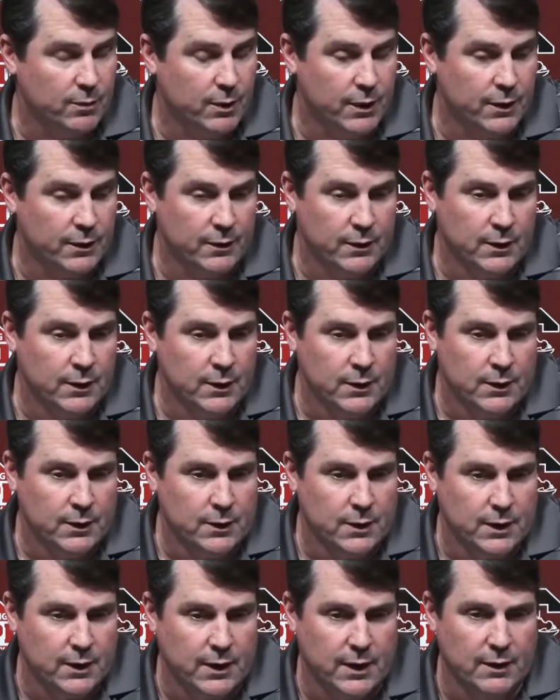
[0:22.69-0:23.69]
But
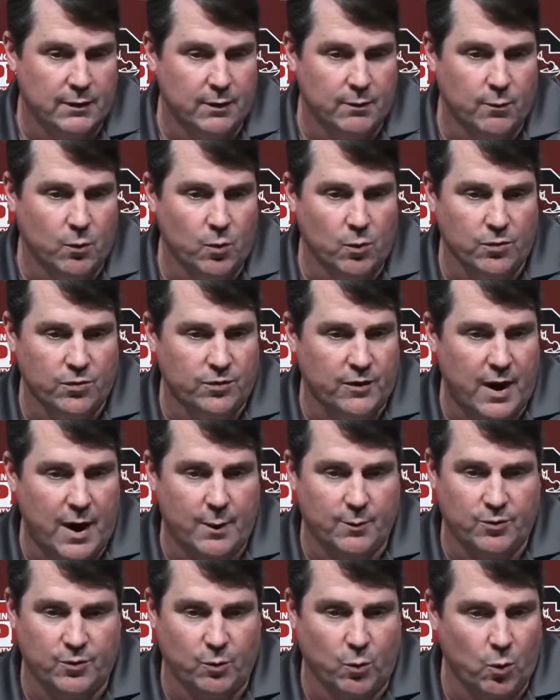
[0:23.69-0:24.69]
again, the more
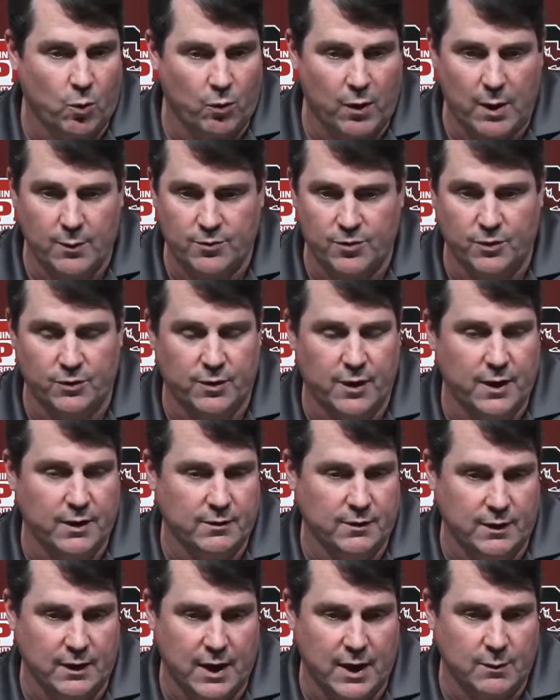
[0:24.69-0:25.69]
snaps, the more reps you take,
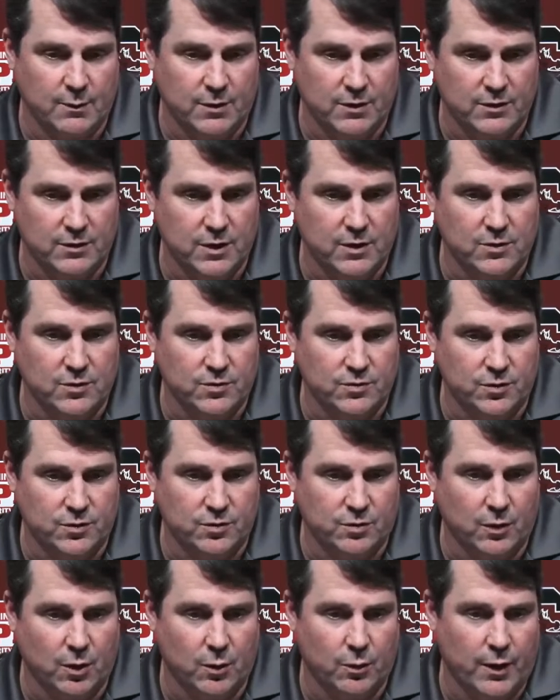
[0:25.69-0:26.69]
the game continues to
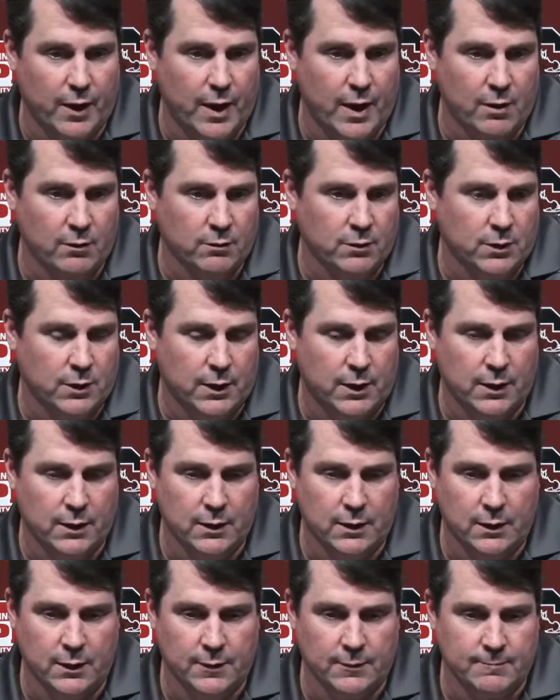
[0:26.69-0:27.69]
slow down,
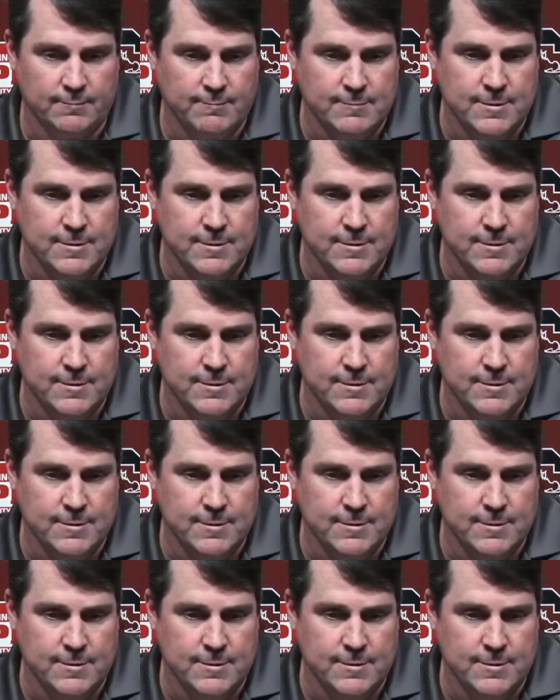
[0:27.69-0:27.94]
and uh,